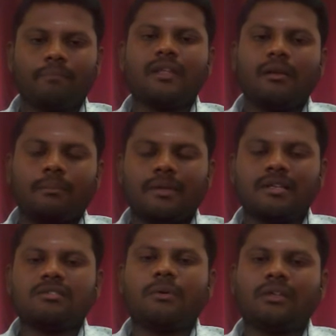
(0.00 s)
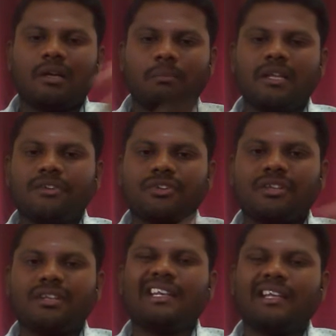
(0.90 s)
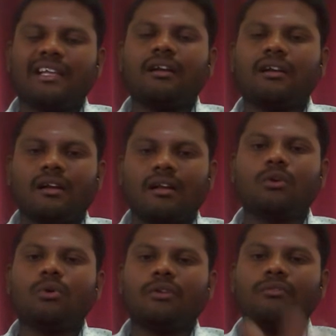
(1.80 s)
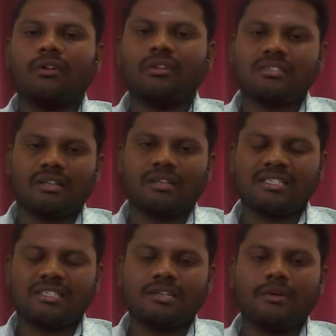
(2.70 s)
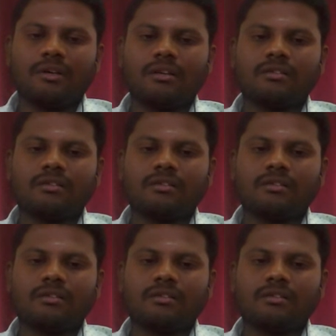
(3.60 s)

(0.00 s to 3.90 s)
based upon the application, it can conclude it for the 16-bit register.